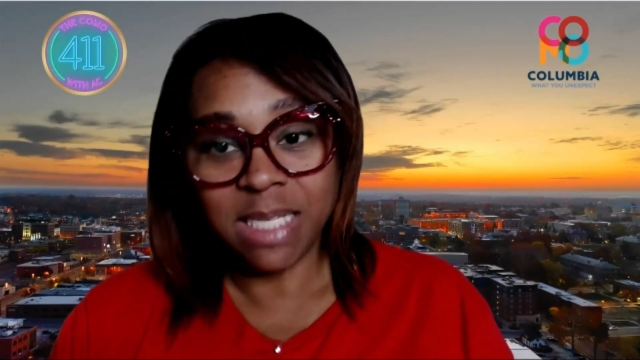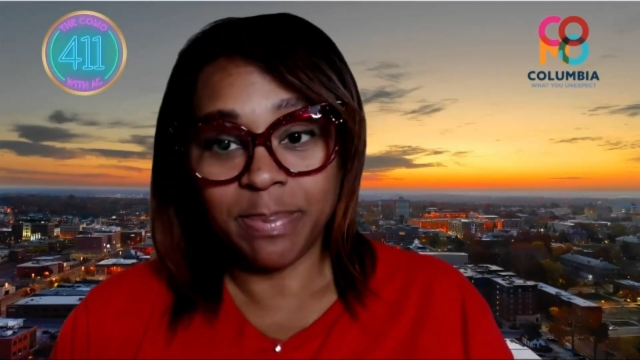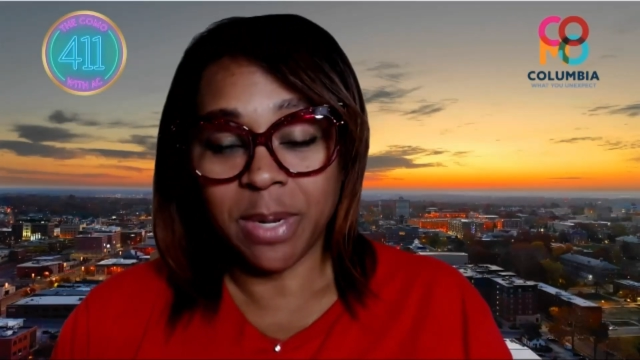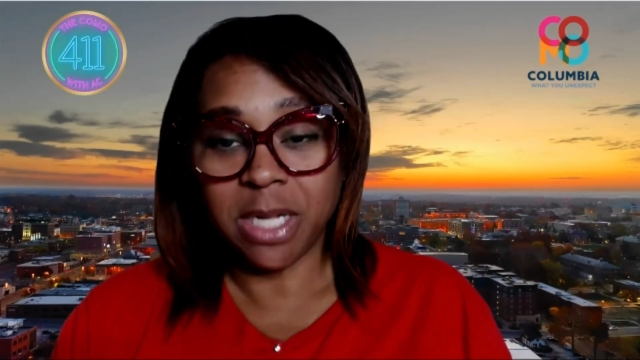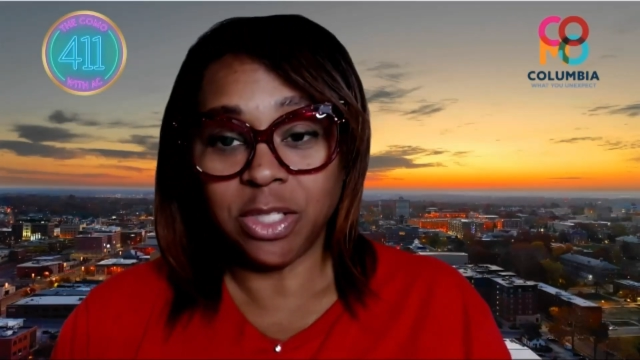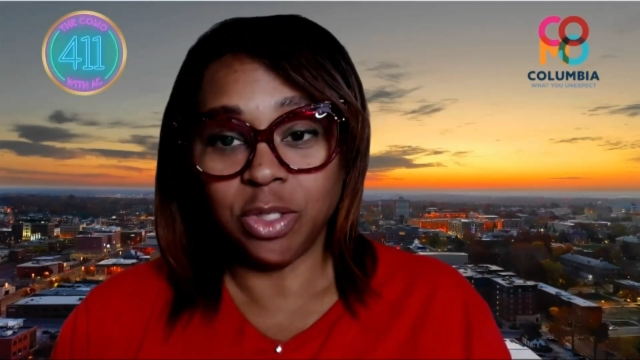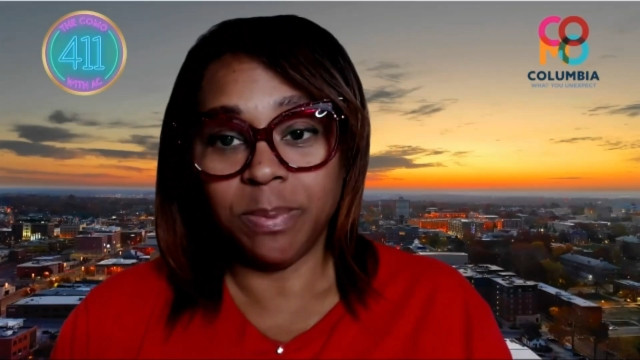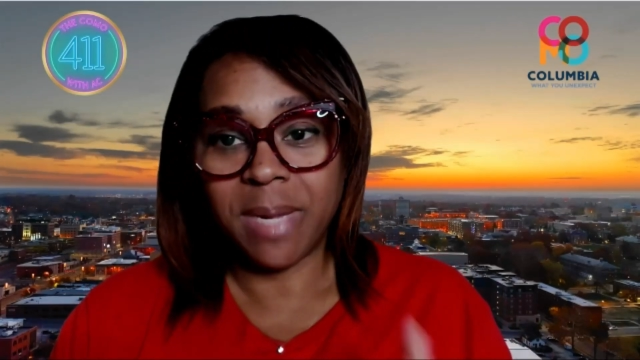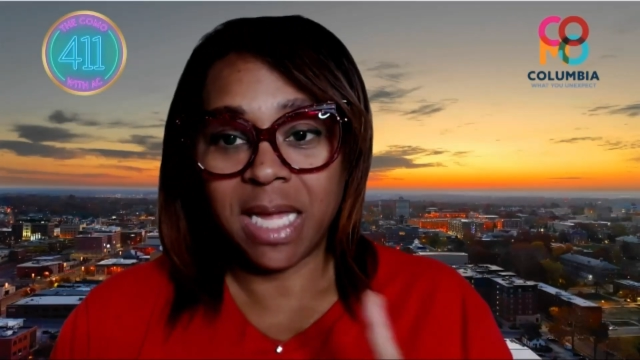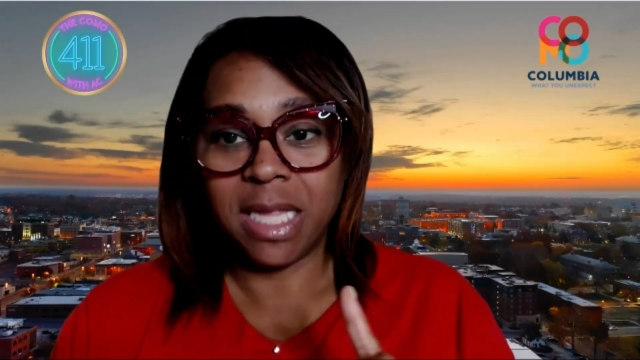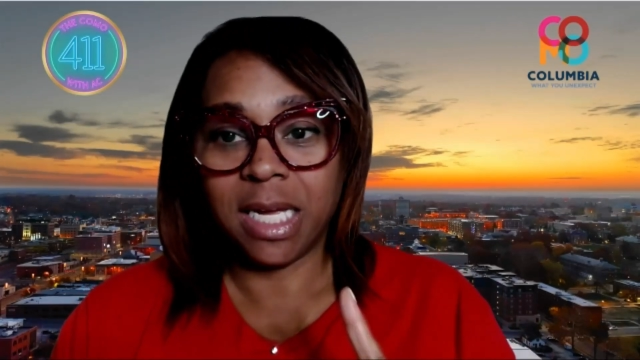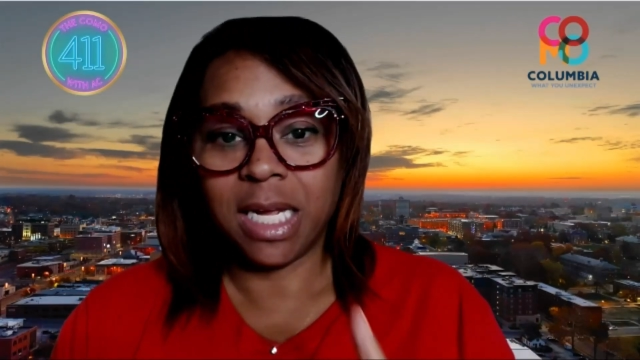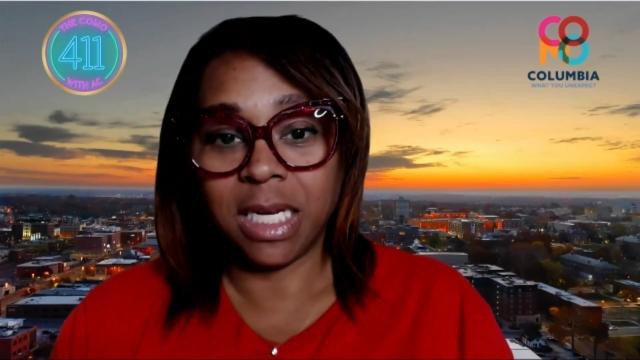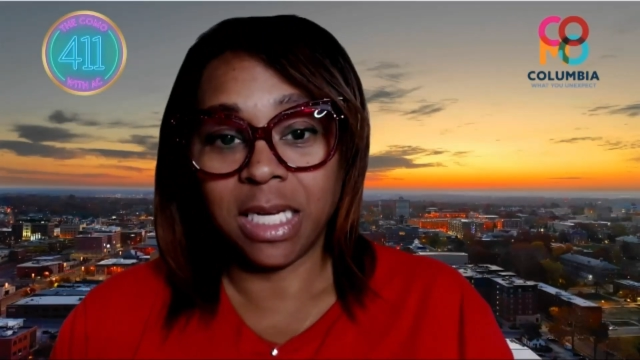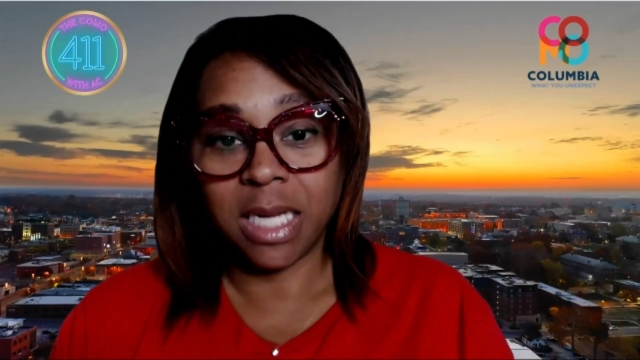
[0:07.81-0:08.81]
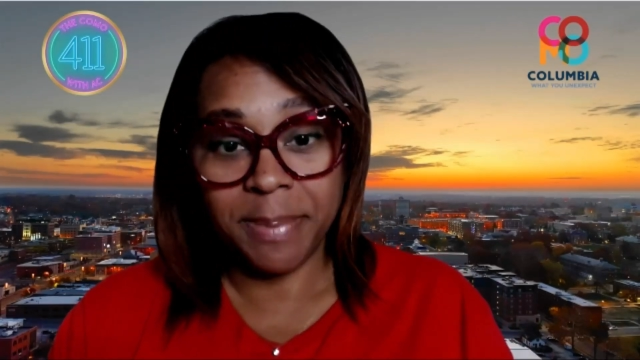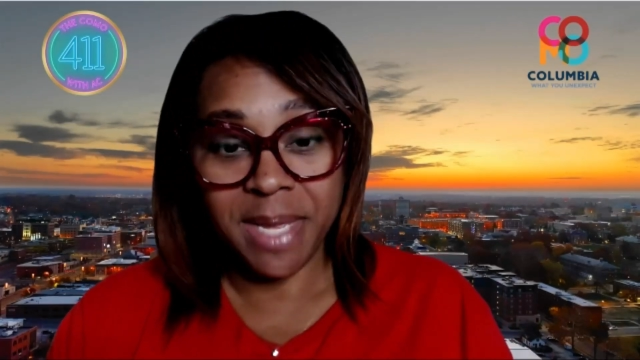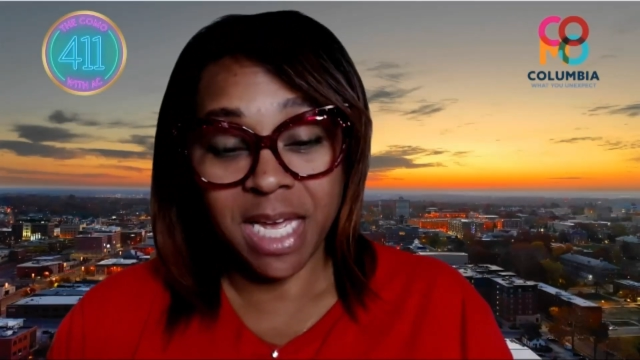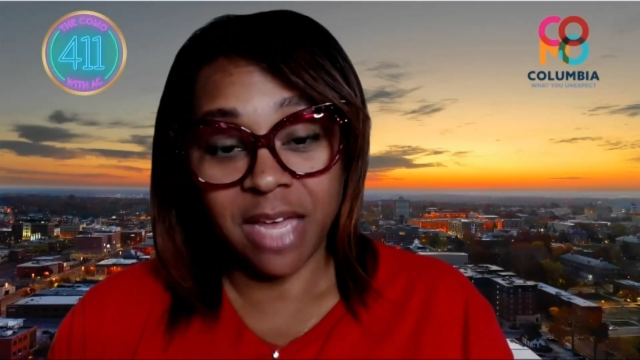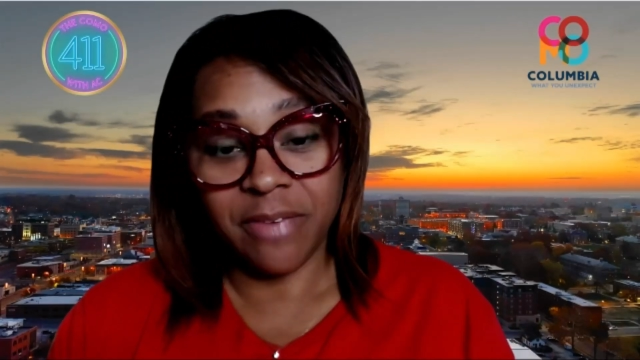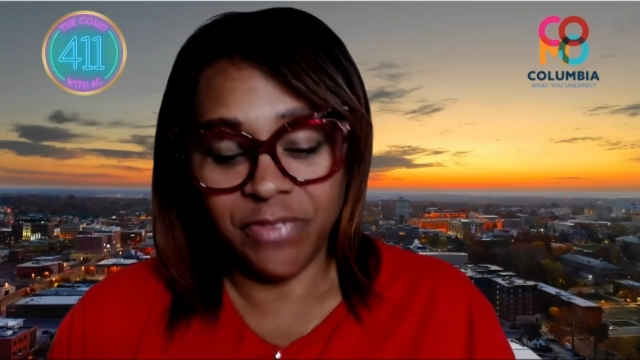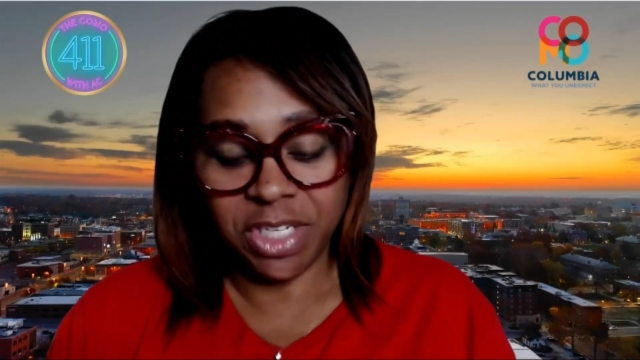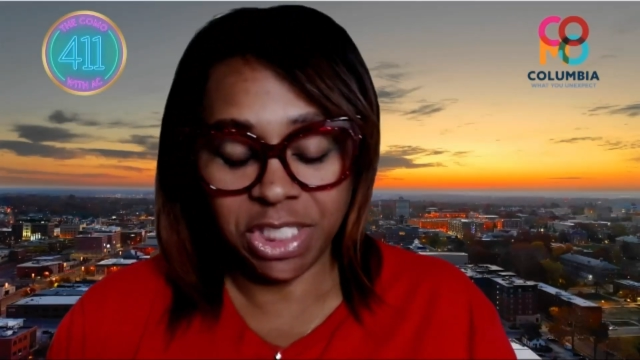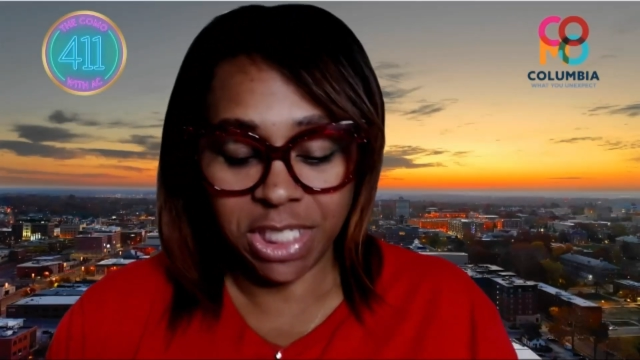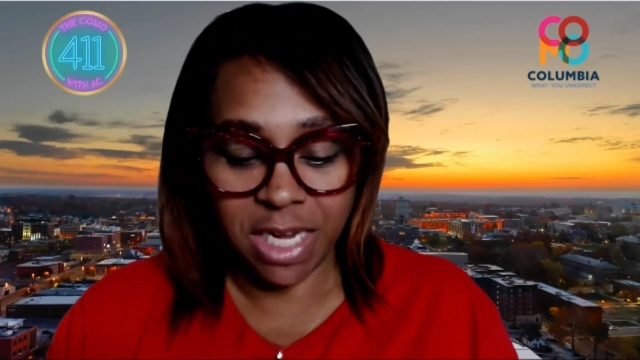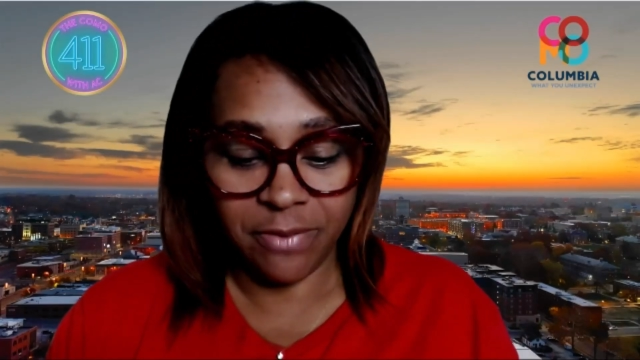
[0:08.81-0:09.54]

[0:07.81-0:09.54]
sponsored by the Columbia Convention